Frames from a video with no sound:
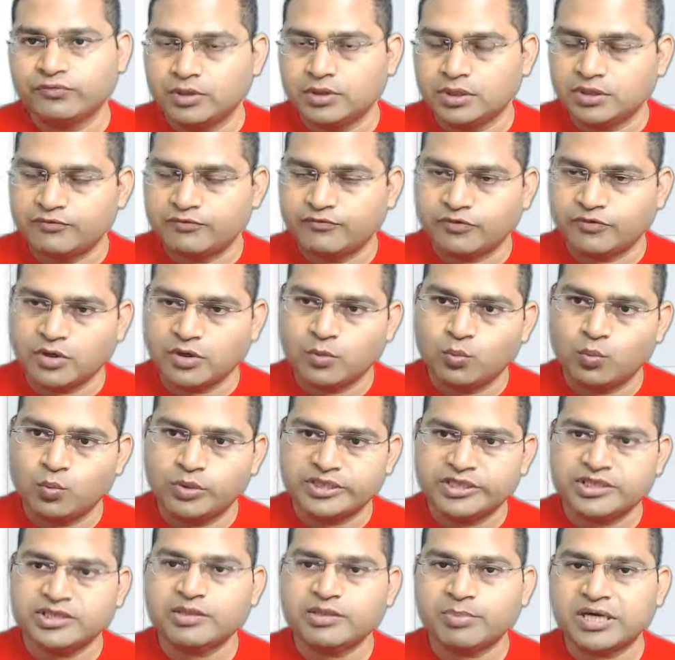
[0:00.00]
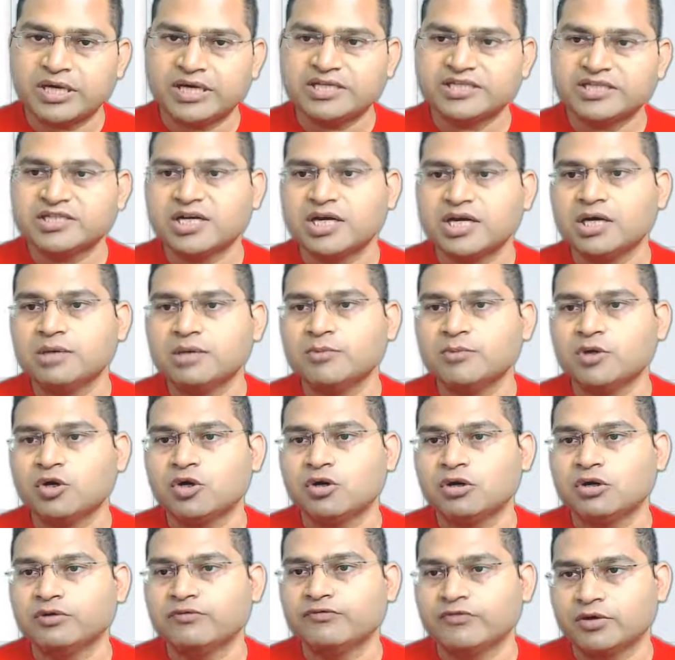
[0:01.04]
uh, from within the PyCharm
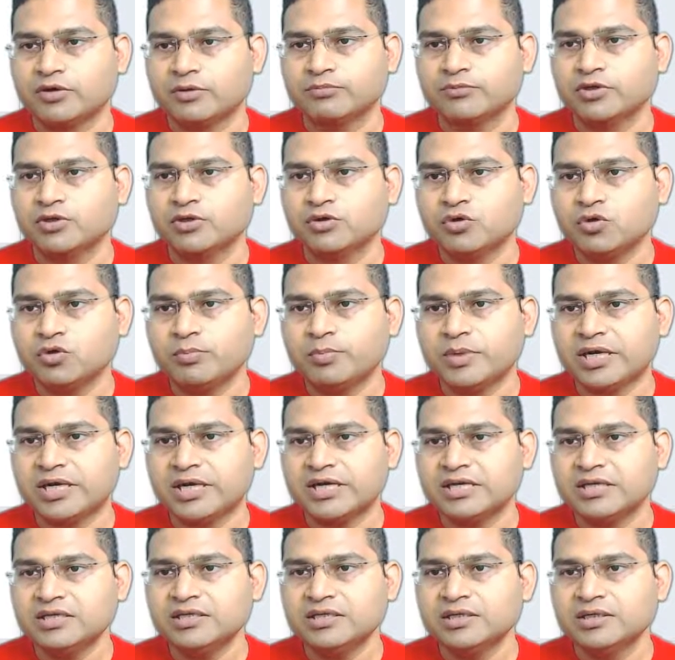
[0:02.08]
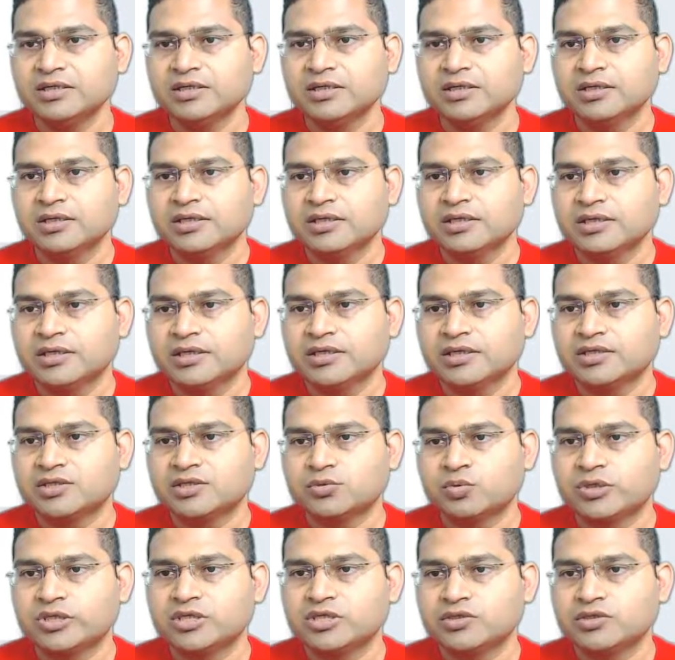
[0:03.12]
or from the Copilot,
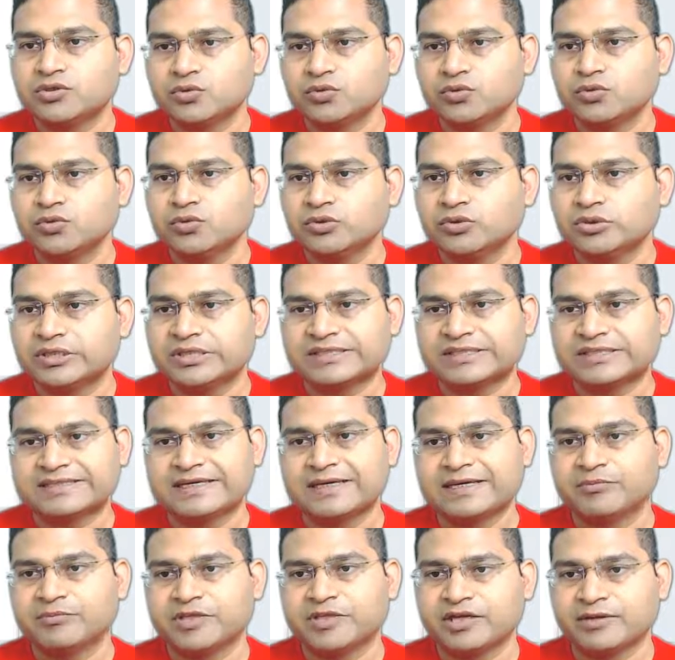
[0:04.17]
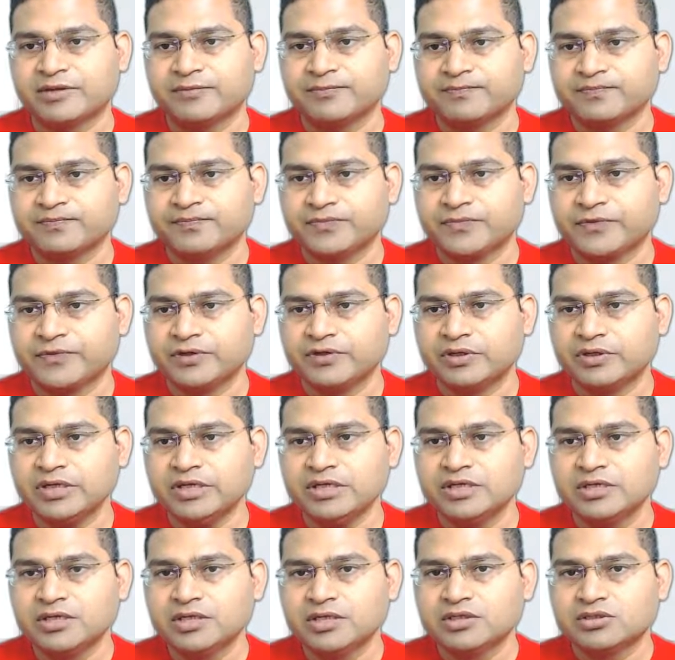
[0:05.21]
it will do the same thing. Okay,
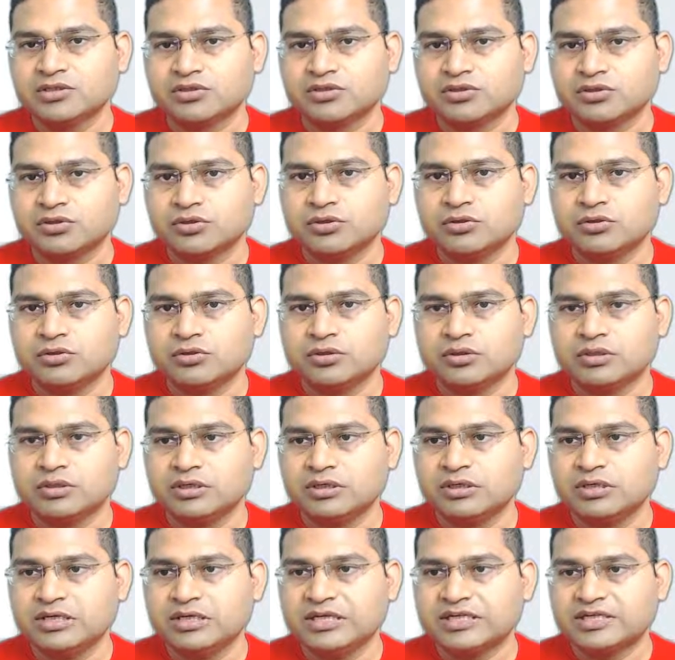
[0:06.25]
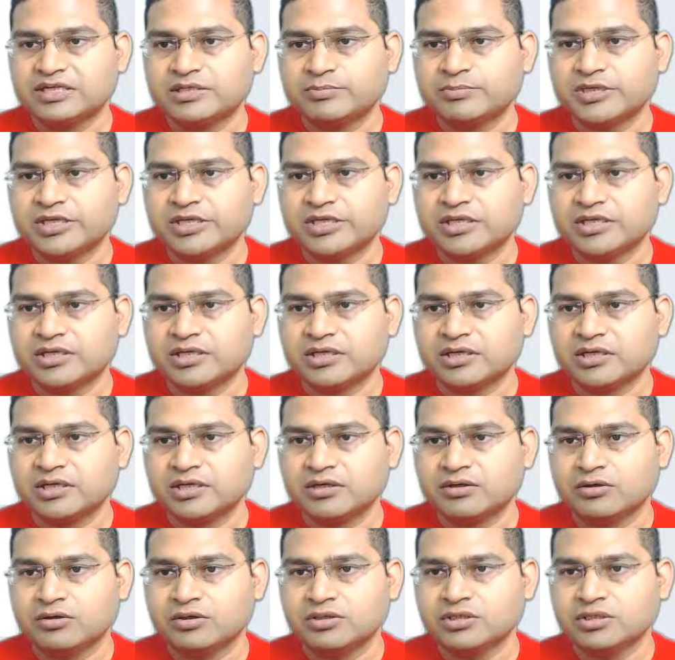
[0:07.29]
so let me
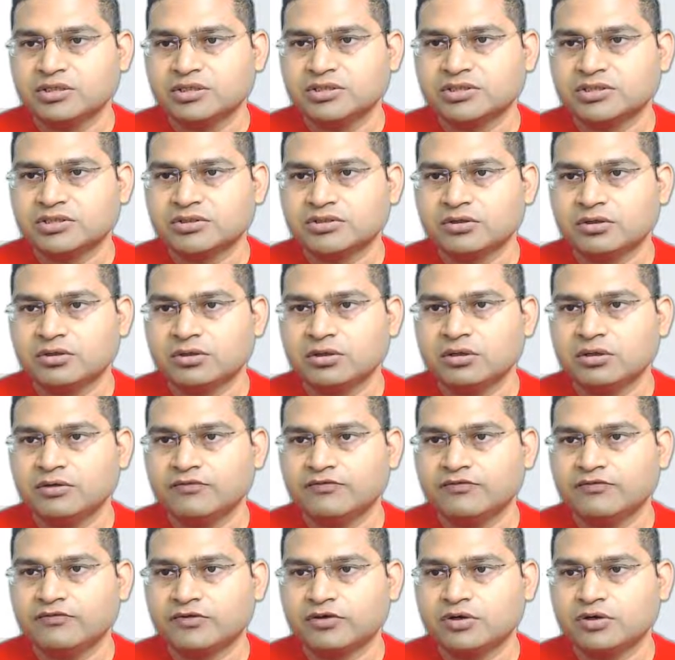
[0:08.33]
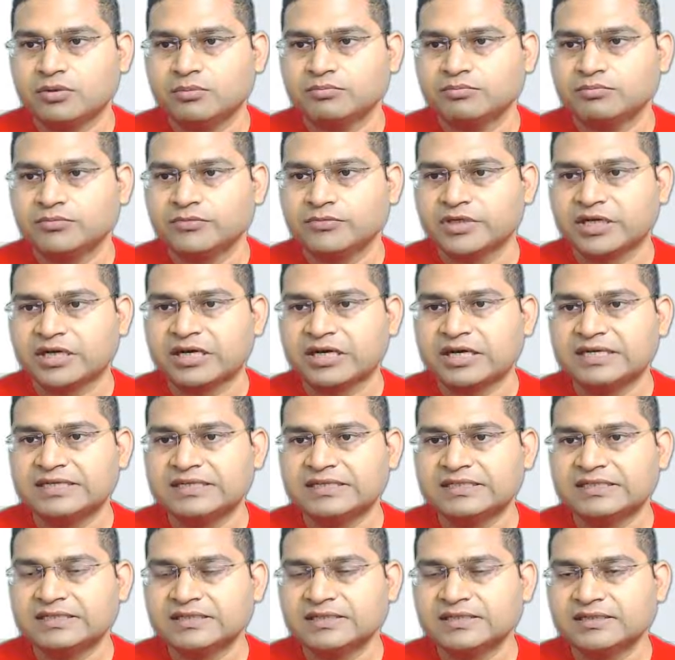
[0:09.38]
click on install from the
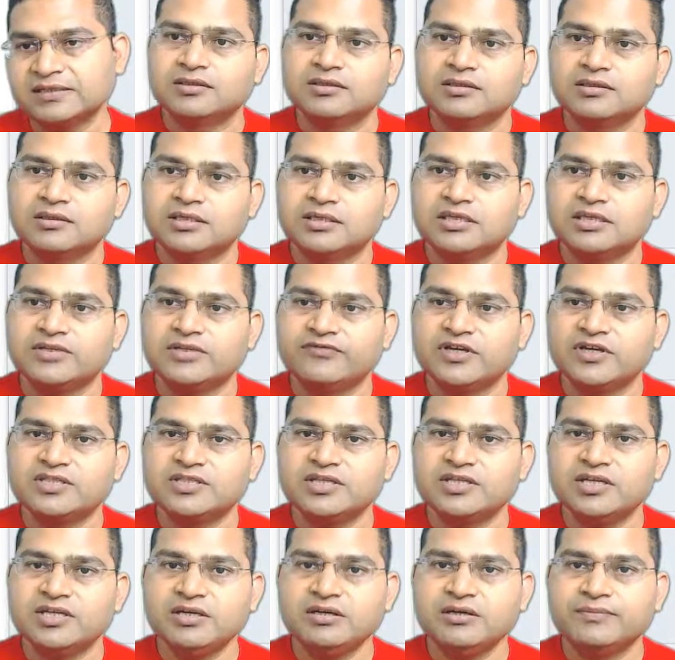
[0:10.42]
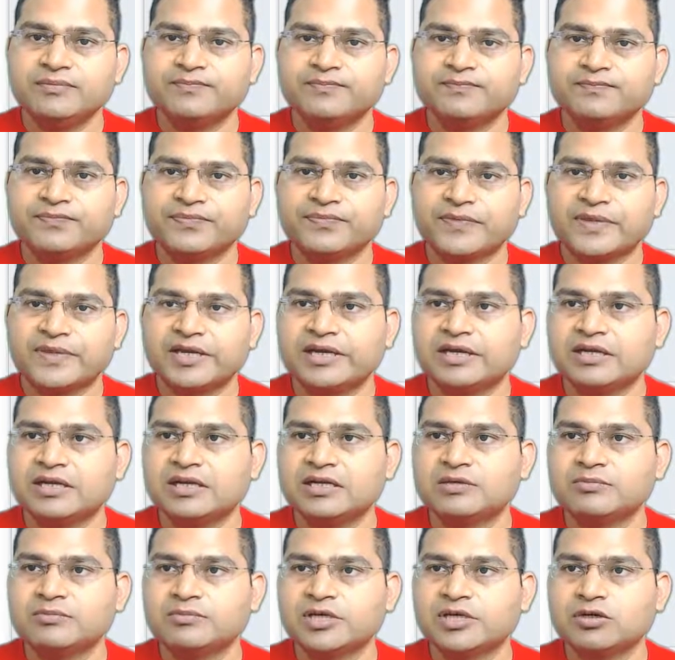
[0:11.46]
Kite interface here, and
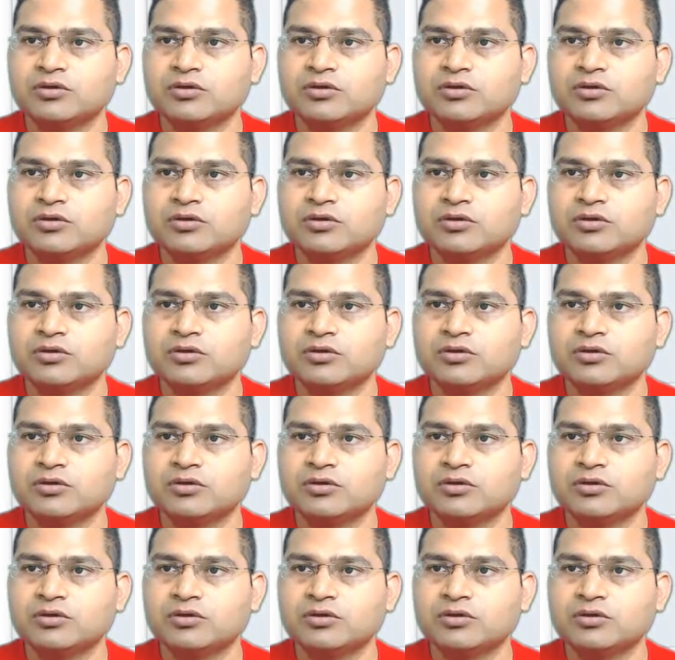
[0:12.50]
let me